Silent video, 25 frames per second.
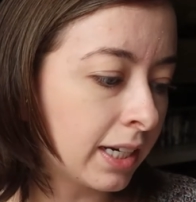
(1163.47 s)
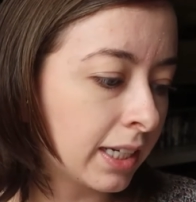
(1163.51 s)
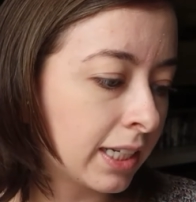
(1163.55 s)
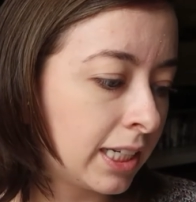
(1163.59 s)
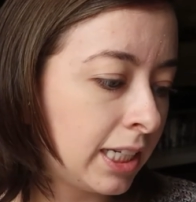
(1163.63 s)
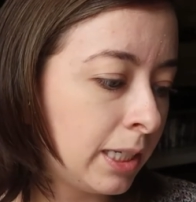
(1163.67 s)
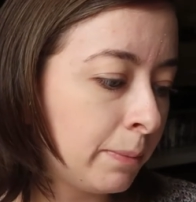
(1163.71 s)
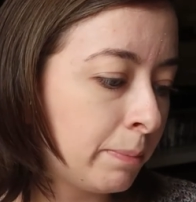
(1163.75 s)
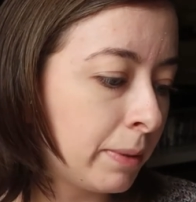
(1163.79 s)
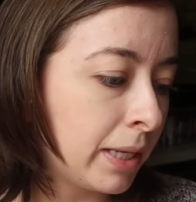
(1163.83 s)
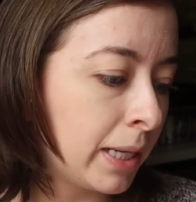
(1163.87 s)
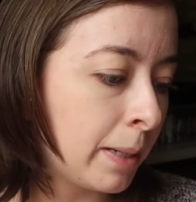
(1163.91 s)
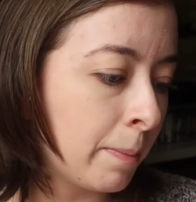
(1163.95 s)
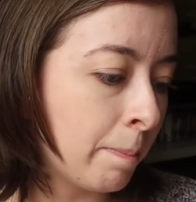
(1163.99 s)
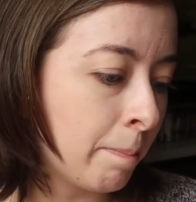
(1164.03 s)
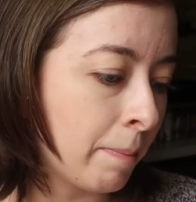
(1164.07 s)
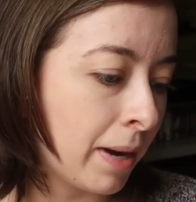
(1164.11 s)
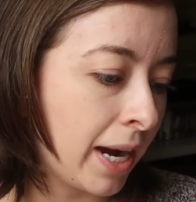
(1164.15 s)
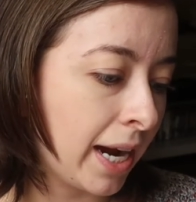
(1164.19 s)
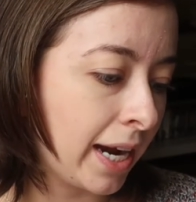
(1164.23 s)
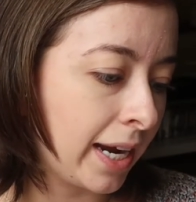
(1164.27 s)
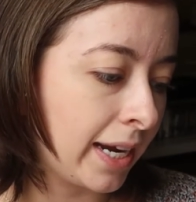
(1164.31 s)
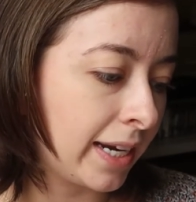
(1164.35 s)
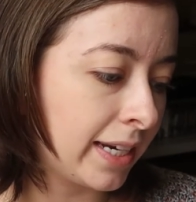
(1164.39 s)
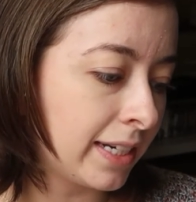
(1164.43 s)
keep in
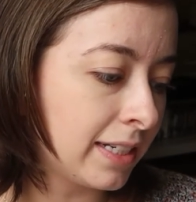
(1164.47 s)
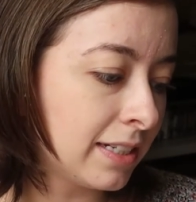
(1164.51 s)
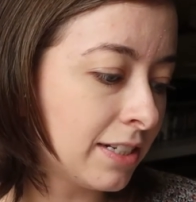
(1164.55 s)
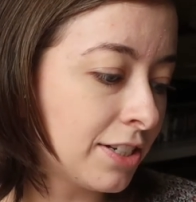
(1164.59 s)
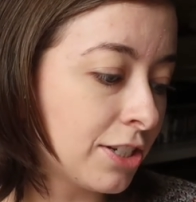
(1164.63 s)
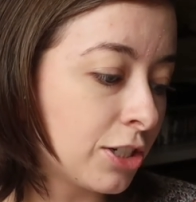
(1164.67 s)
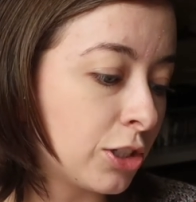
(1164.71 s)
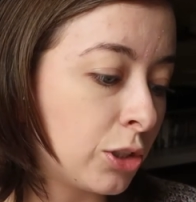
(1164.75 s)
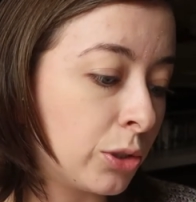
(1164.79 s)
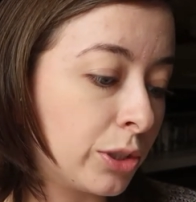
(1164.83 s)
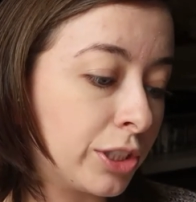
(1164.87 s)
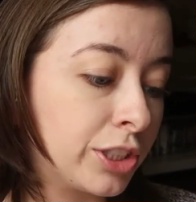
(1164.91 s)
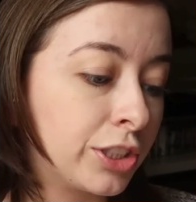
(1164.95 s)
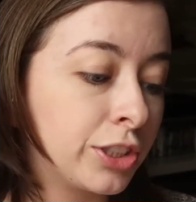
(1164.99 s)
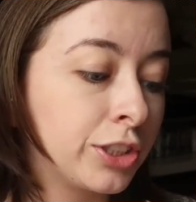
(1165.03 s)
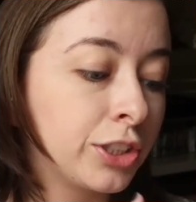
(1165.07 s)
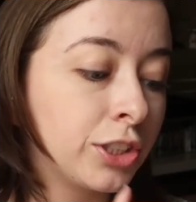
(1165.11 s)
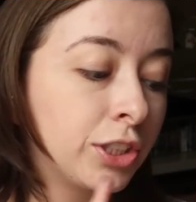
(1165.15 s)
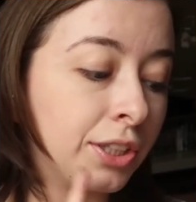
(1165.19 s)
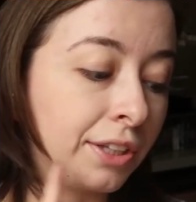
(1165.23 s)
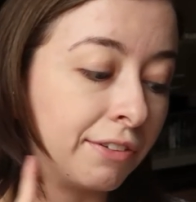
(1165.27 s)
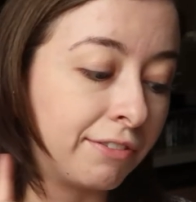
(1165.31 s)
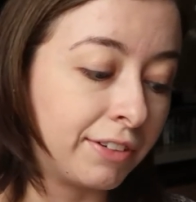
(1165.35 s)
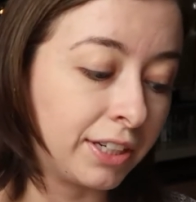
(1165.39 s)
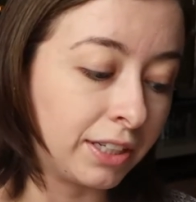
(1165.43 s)
mind your
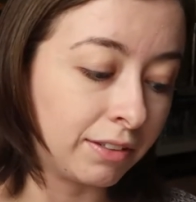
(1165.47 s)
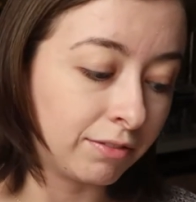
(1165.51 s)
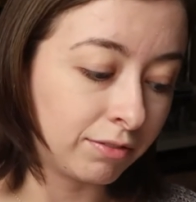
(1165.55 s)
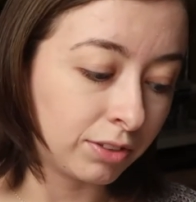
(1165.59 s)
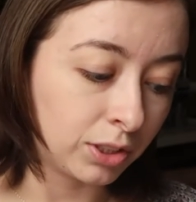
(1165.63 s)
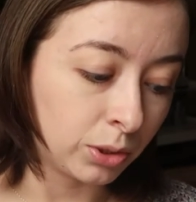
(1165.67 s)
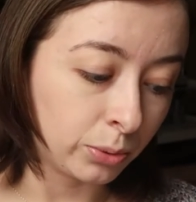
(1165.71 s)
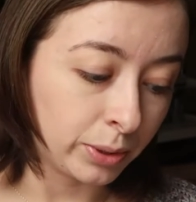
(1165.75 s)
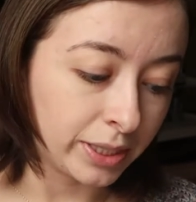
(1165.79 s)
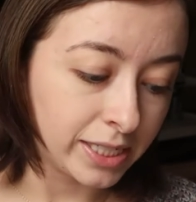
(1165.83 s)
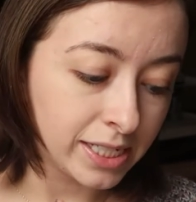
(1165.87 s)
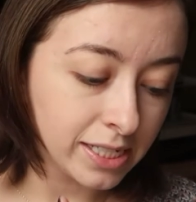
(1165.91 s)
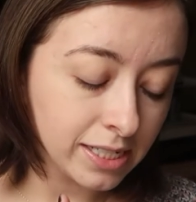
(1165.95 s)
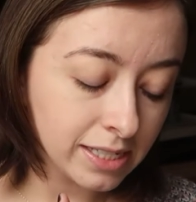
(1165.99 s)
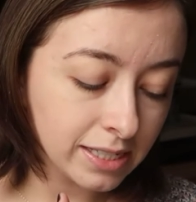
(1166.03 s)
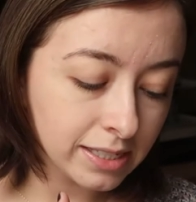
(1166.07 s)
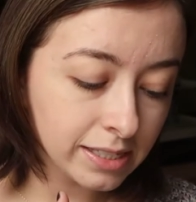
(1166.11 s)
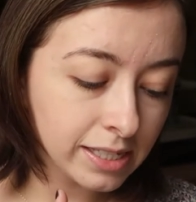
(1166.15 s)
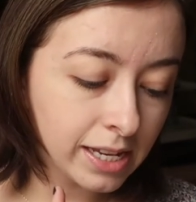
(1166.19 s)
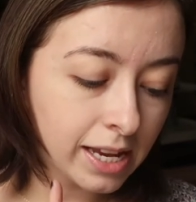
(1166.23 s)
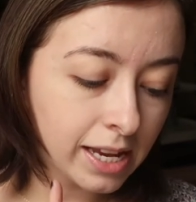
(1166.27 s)
circle of influence